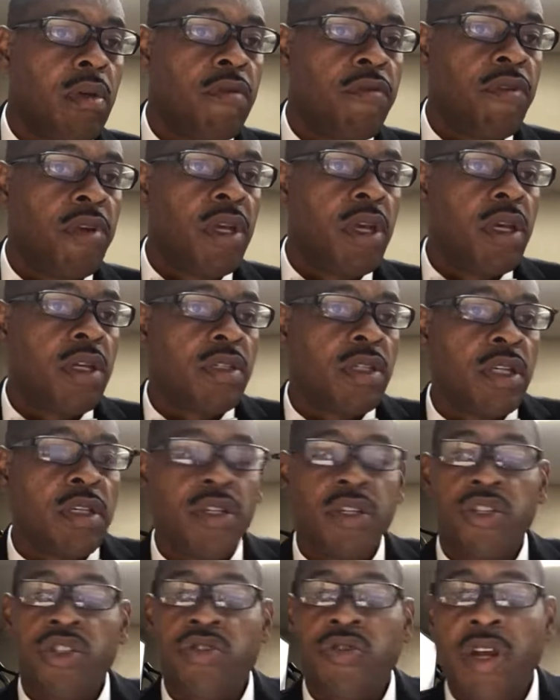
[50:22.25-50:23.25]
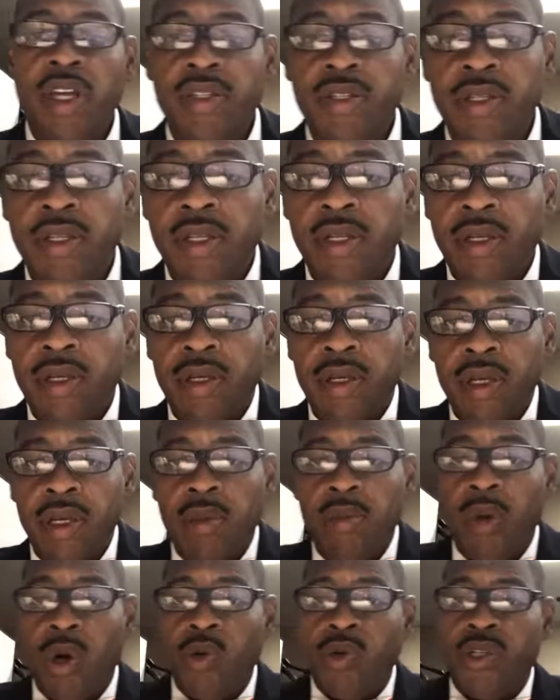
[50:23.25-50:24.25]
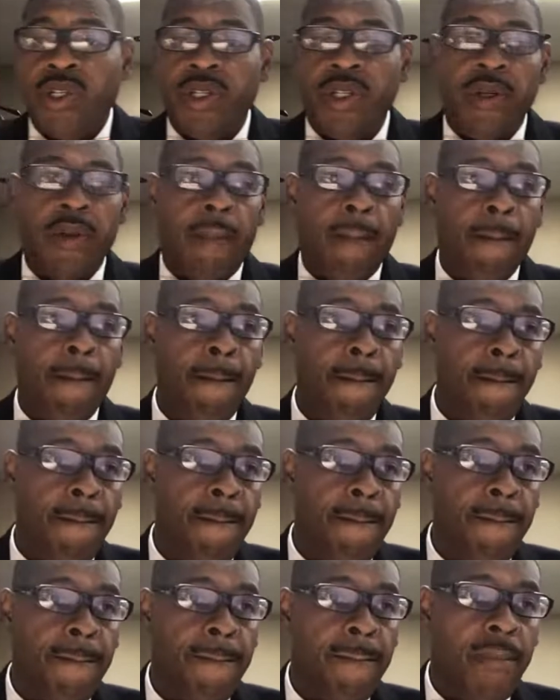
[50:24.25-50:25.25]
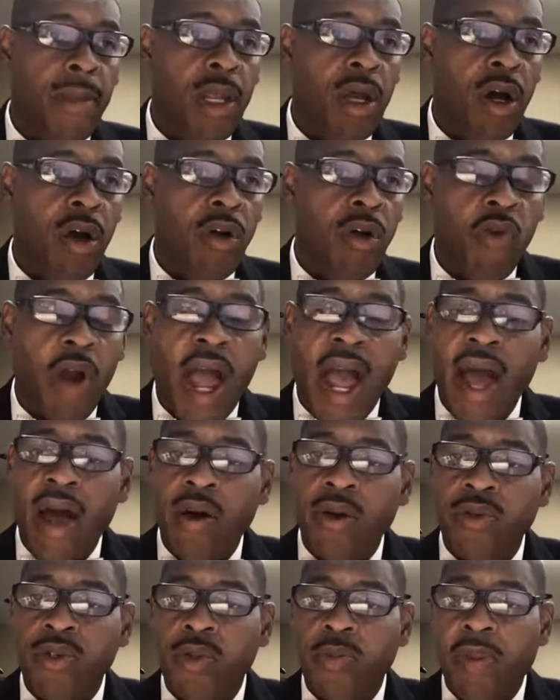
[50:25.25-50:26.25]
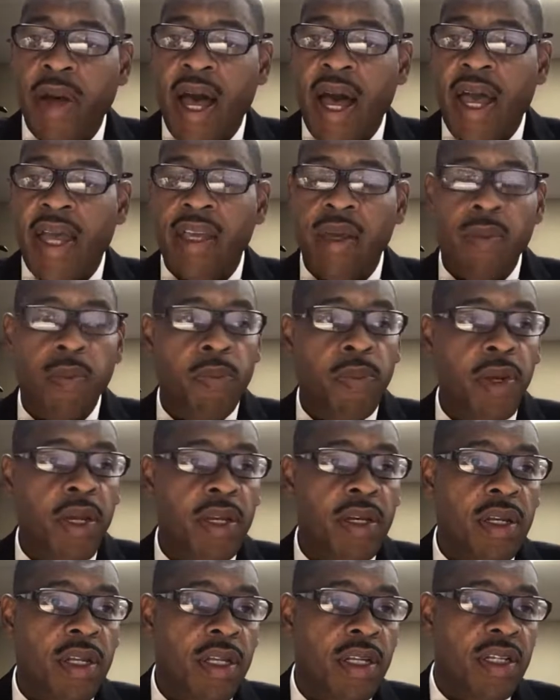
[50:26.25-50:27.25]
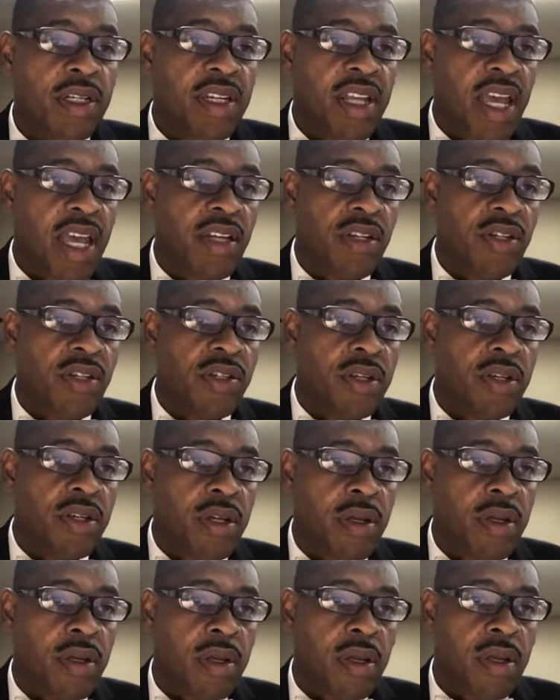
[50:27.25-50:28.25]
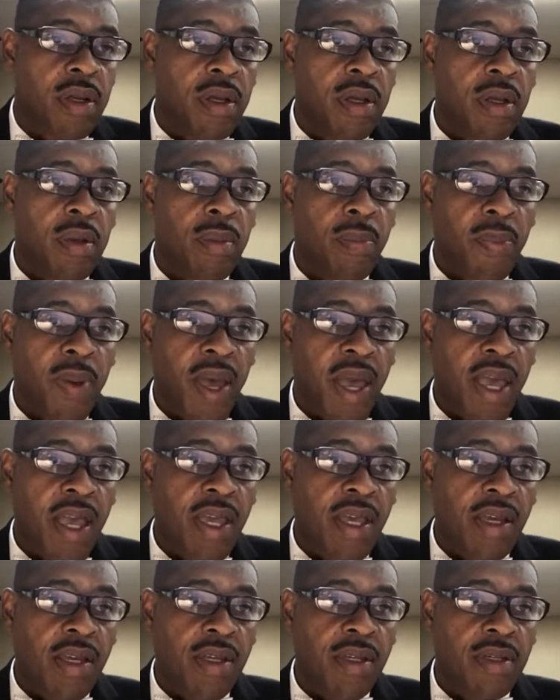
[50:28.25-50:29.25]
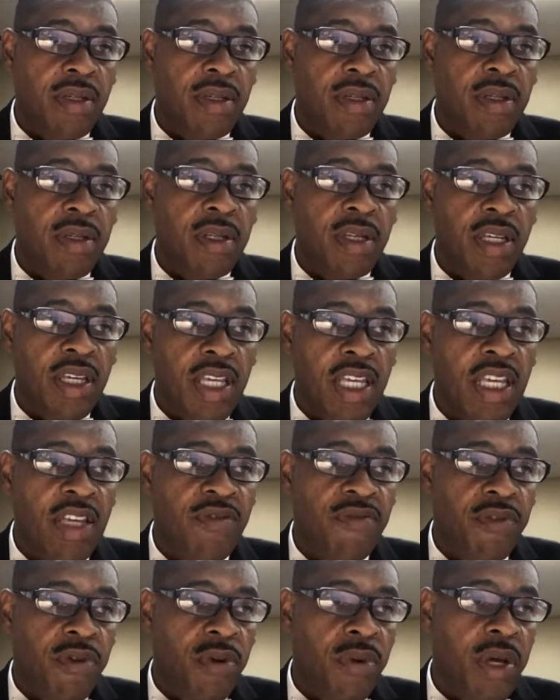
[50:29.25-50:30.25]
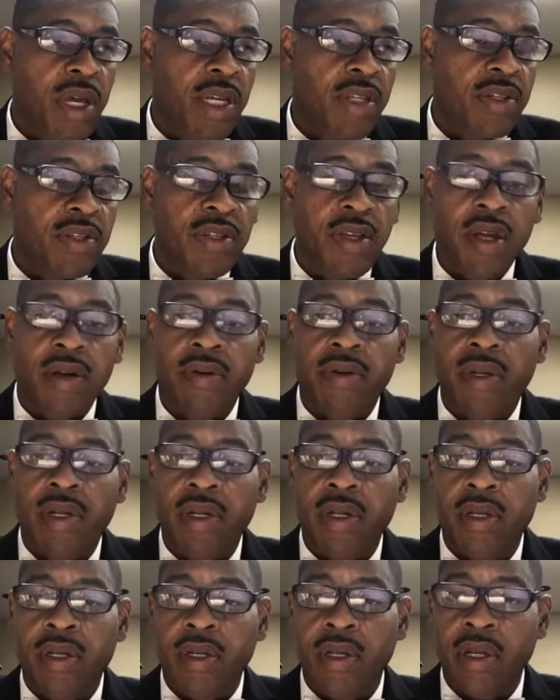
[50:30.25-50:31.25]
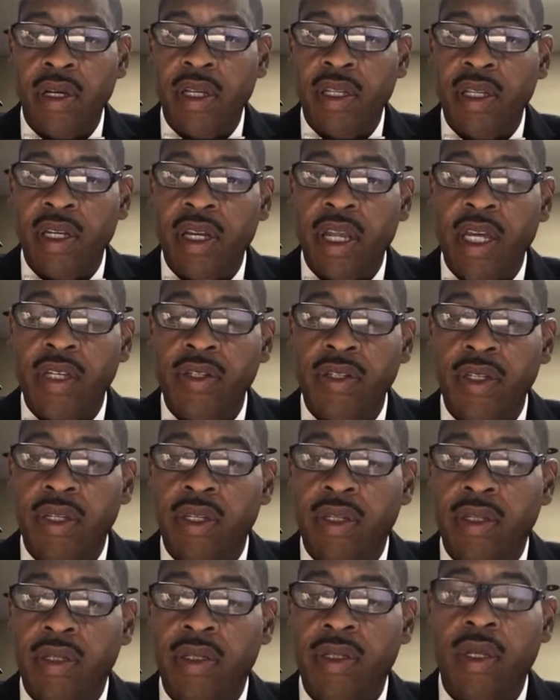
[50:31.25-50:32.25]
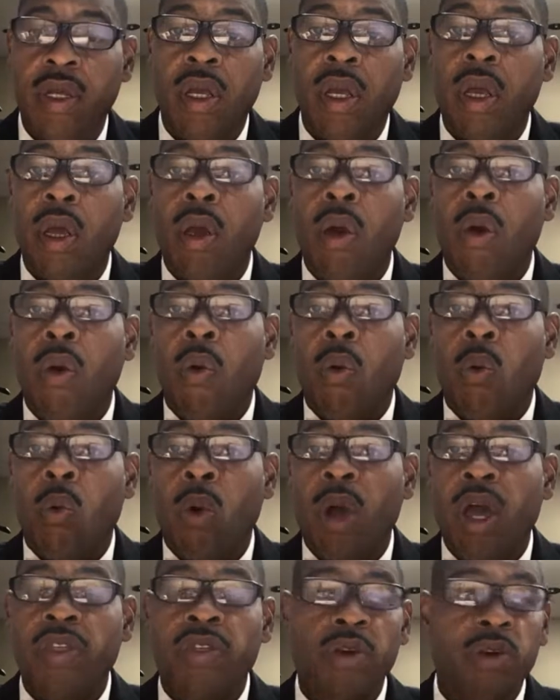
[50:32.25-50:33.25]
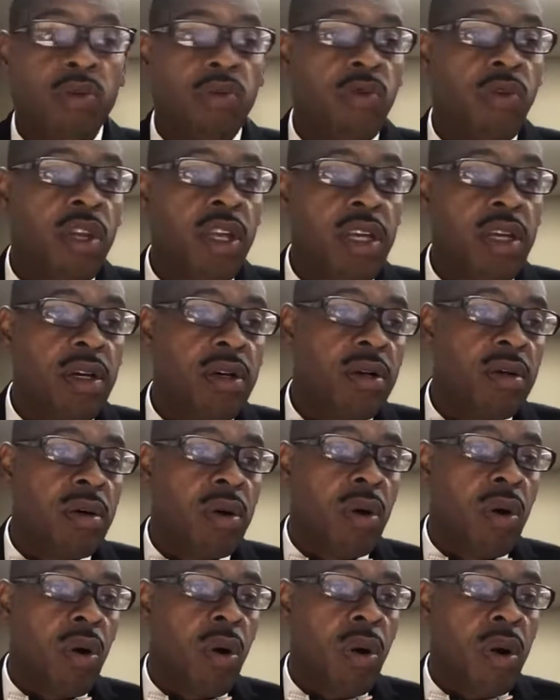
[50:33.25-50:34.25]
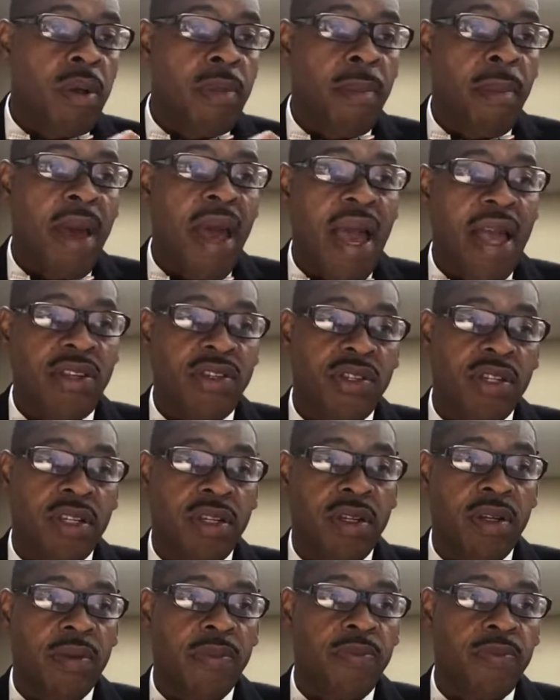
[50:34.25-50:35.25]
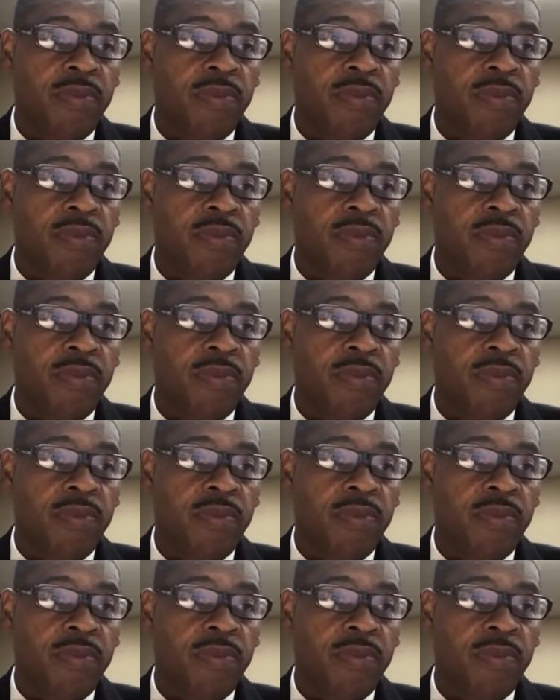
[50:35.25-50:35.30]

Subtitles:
fear is a distressing emotion aroused by impending danger, pain, evil, etc. Look at the next sentence. Whether real or imagined,